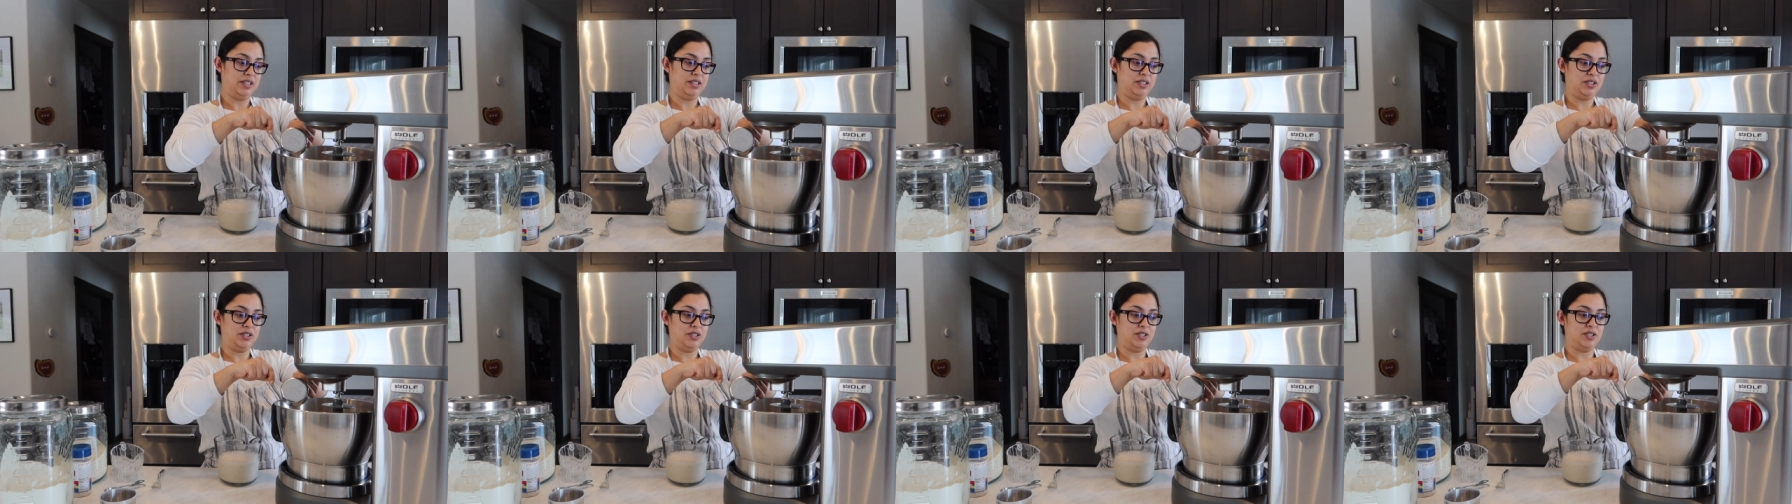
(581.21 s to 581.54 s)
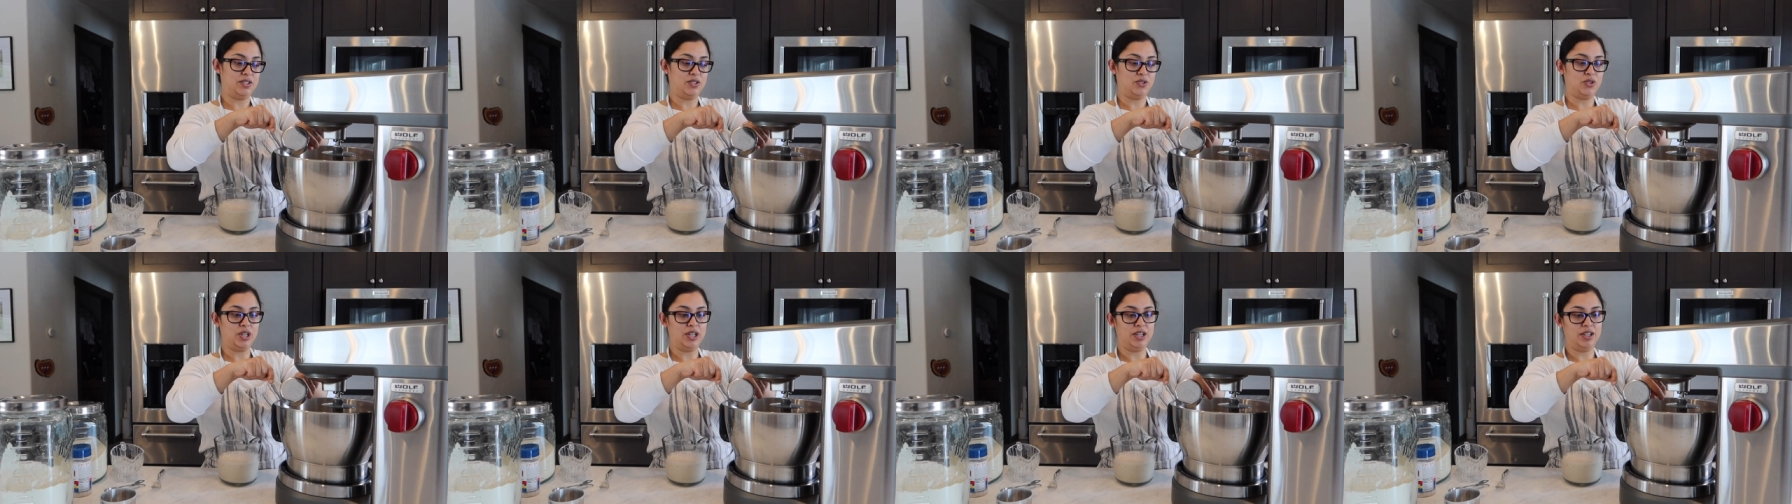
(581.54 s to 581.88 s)

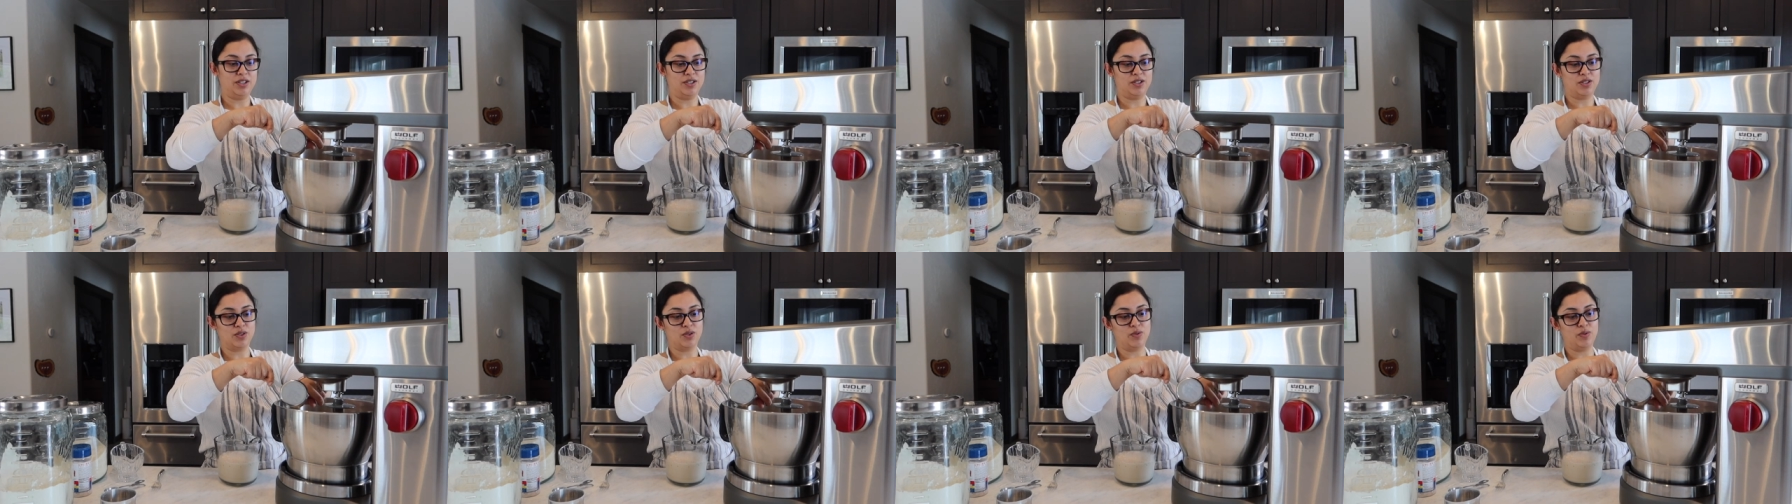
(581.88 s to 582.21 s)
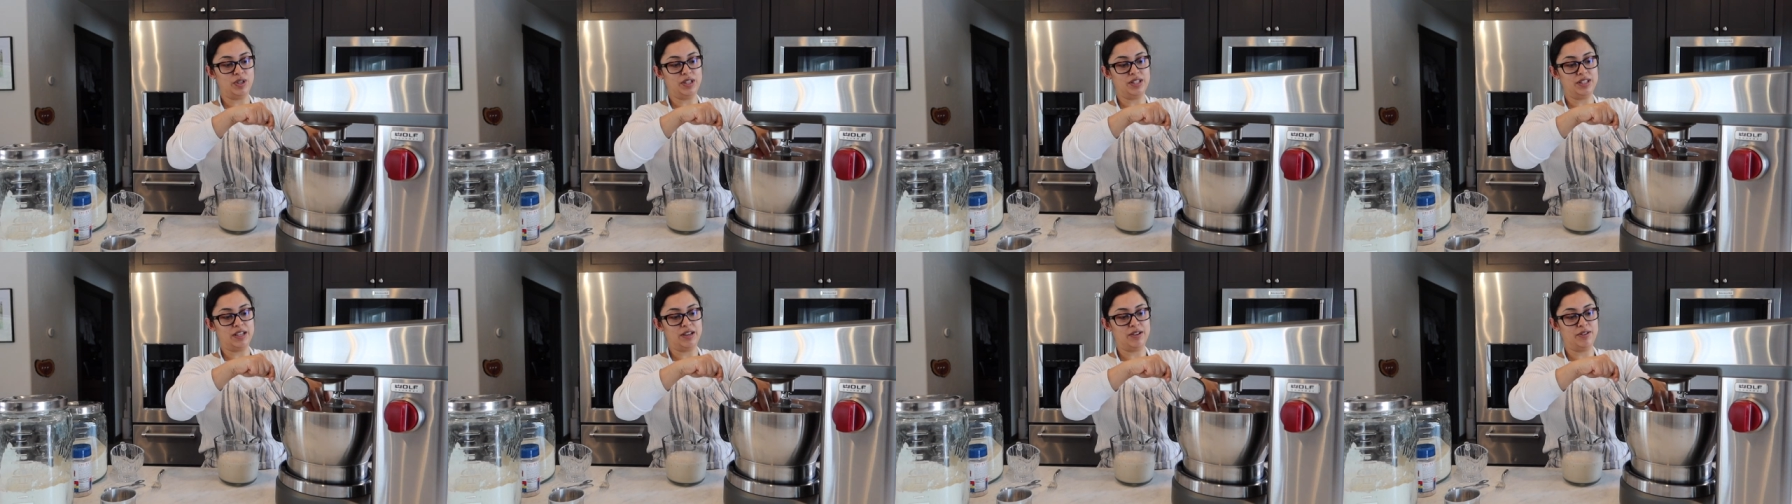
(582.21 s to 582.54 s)
just try to
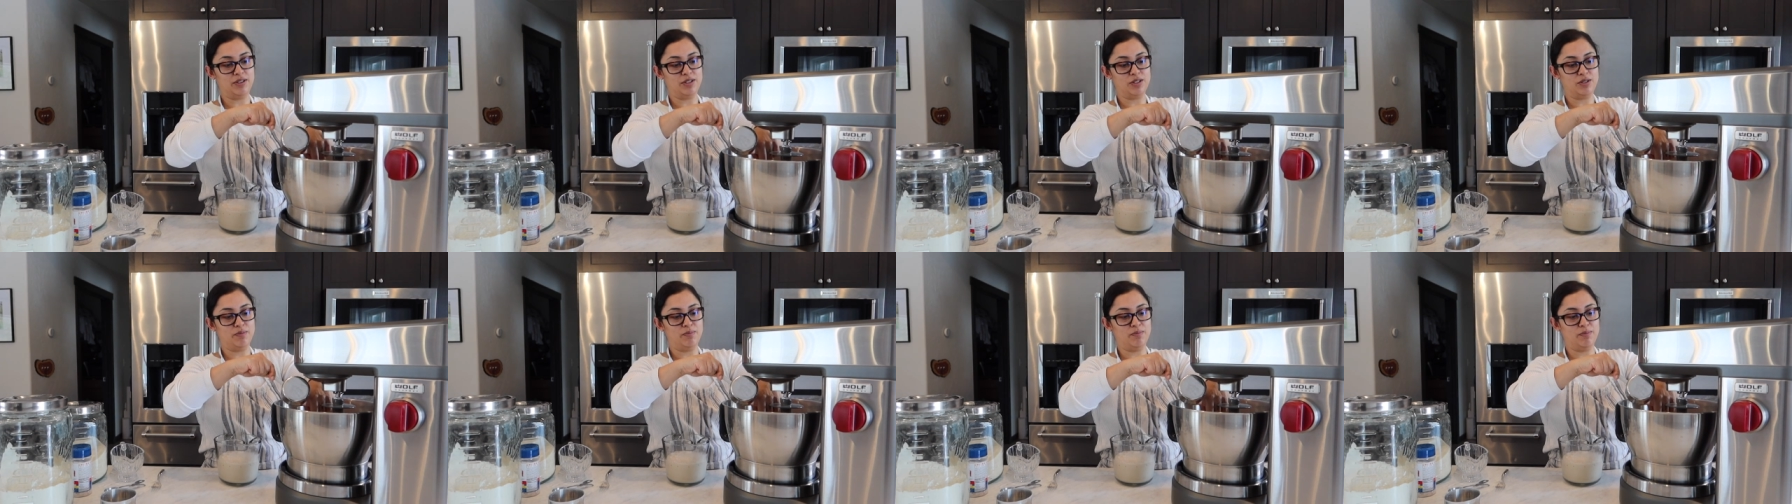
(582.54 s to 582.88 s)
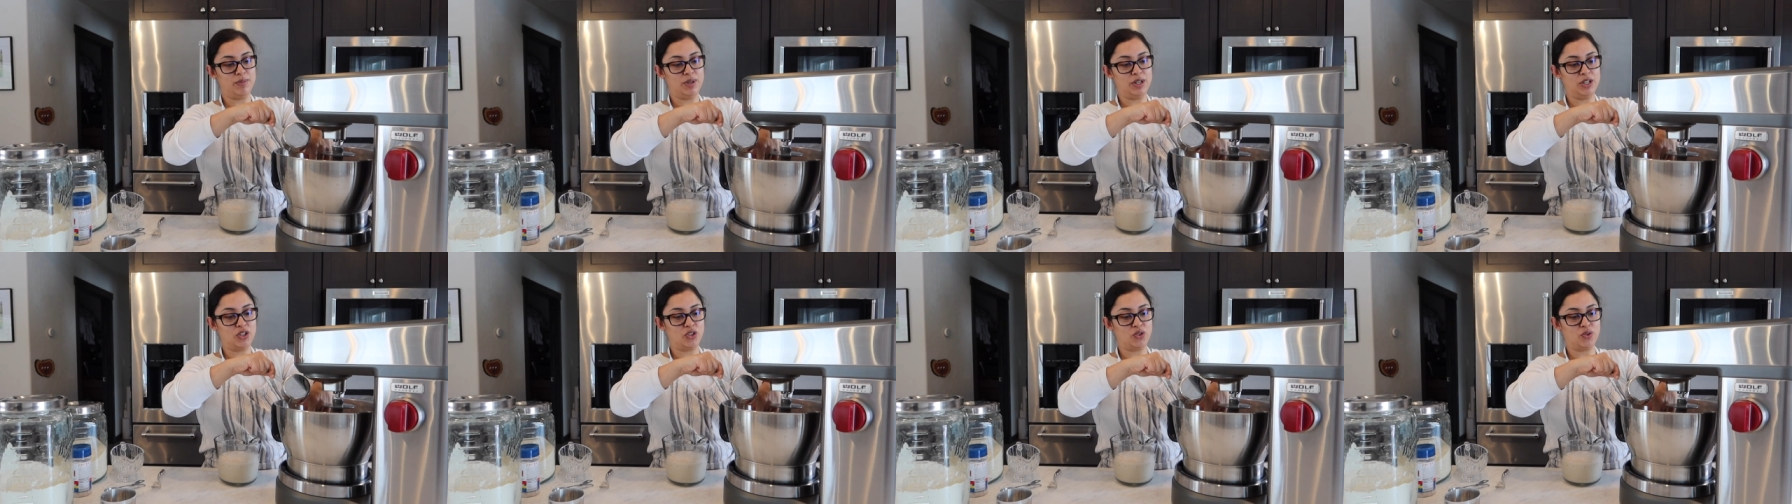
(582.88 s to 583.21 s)
squeeze out as
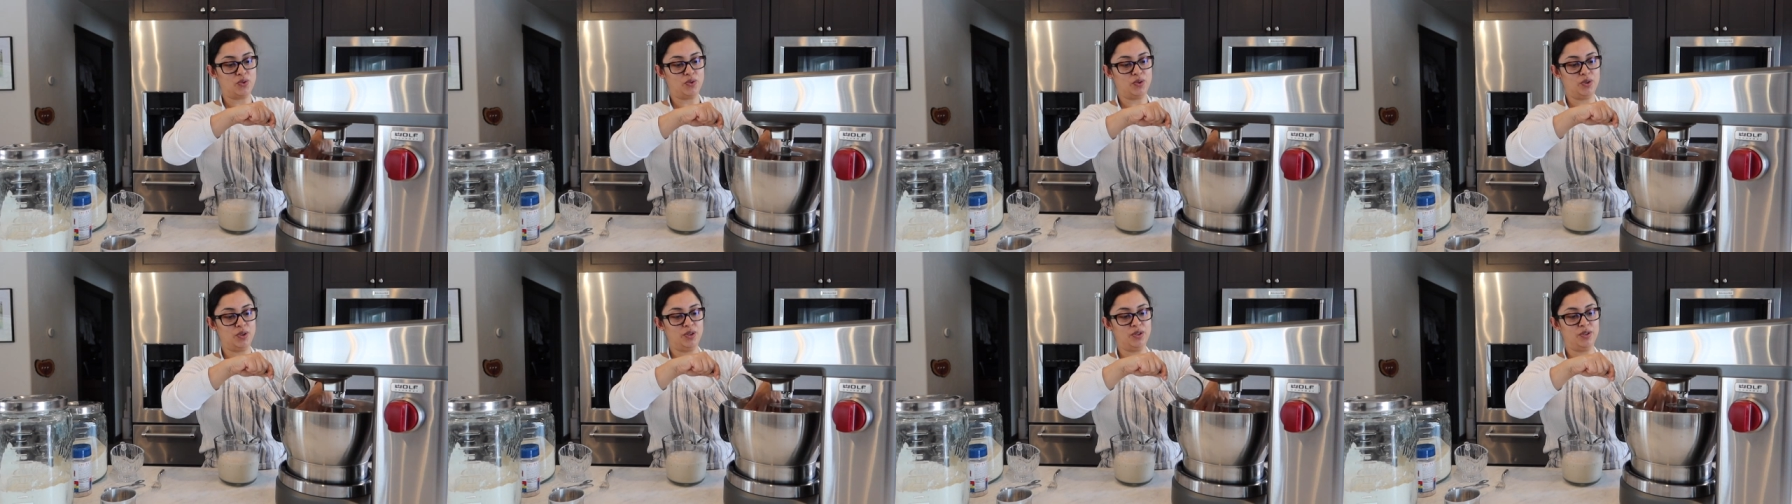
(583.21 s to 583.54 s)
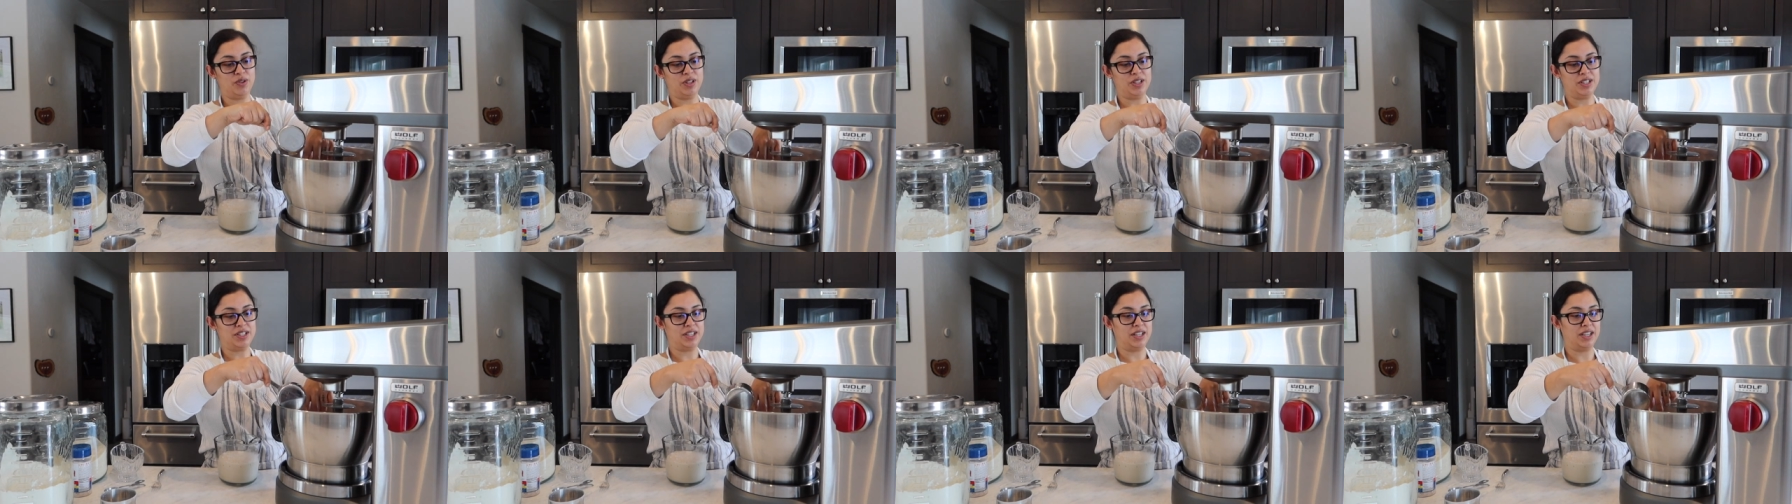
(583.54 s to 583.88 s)
much
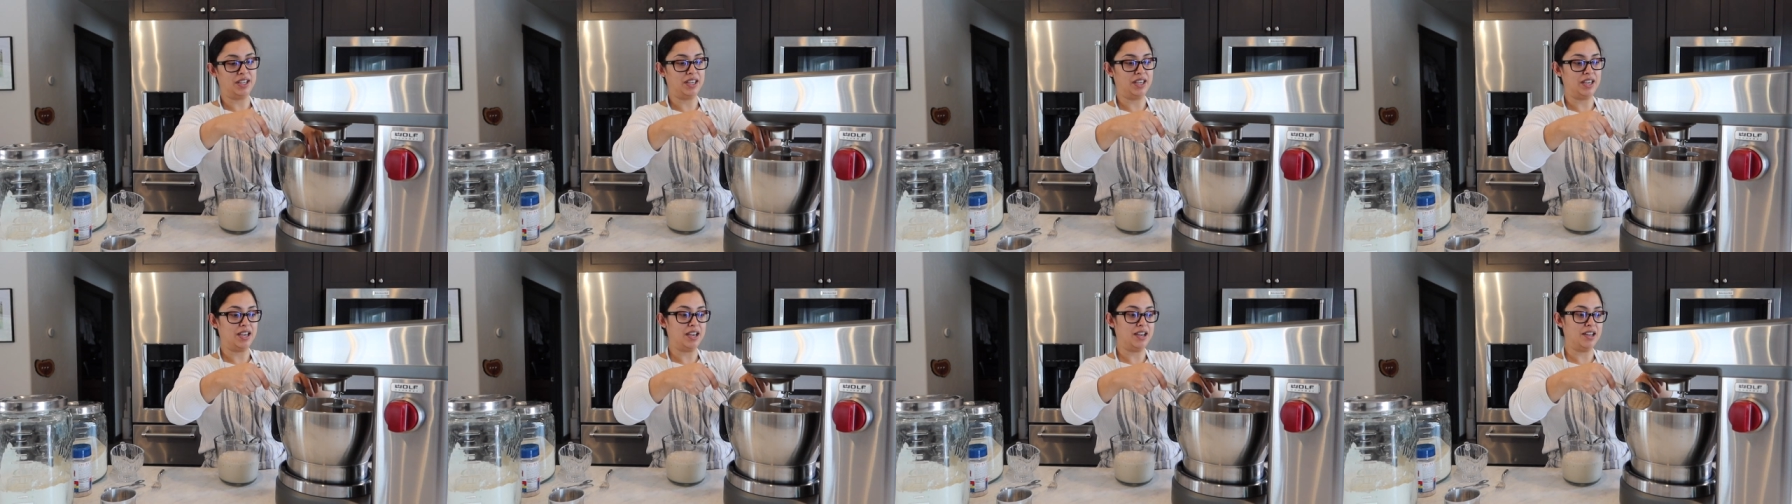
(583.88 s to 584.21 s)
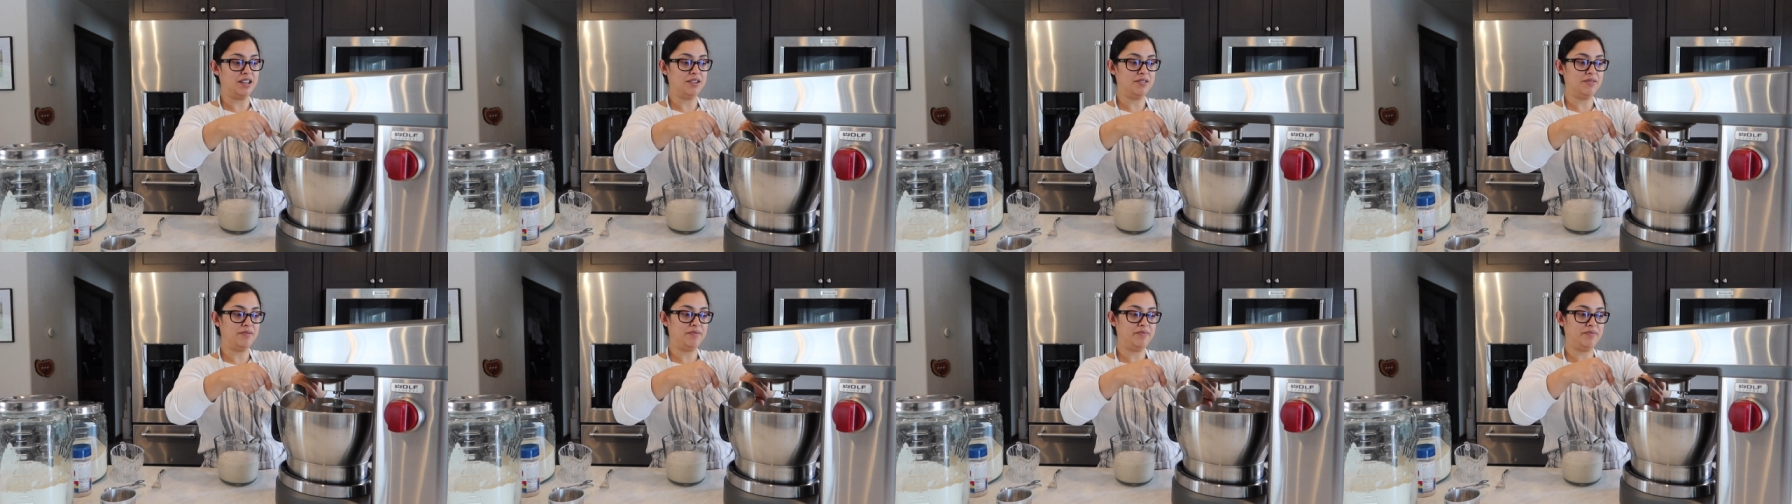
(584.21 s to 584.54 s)
oil as I
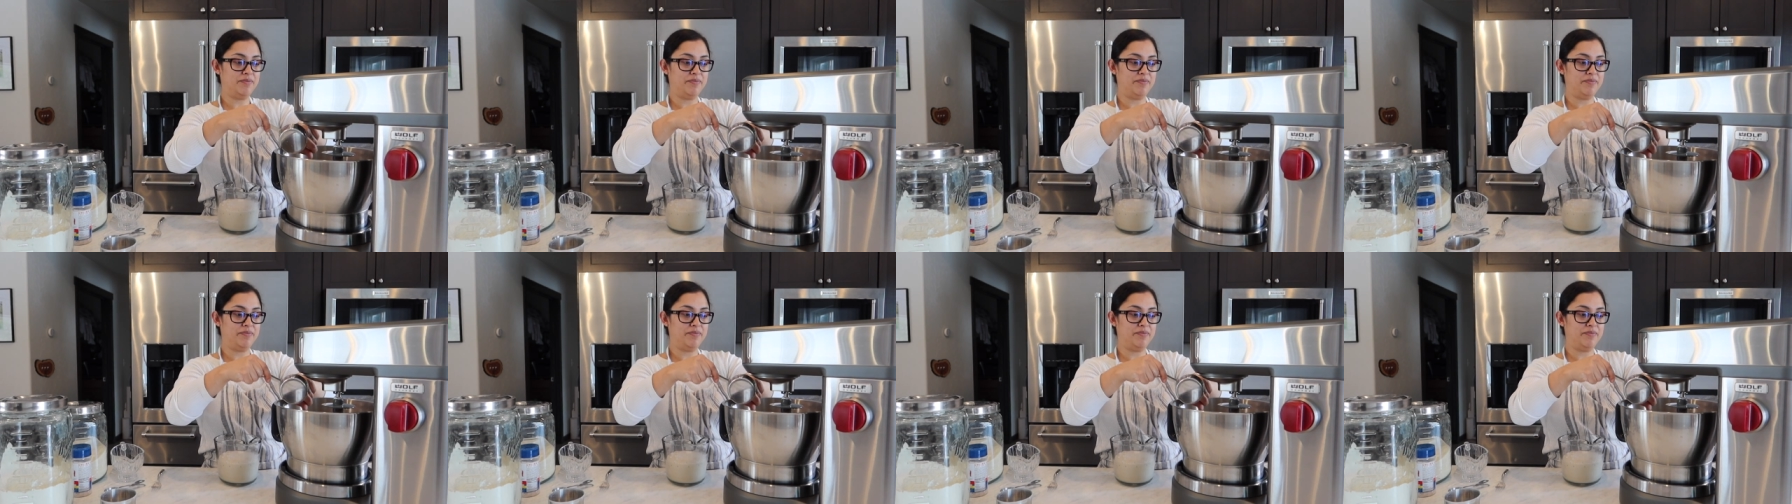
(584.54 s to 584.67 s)
can.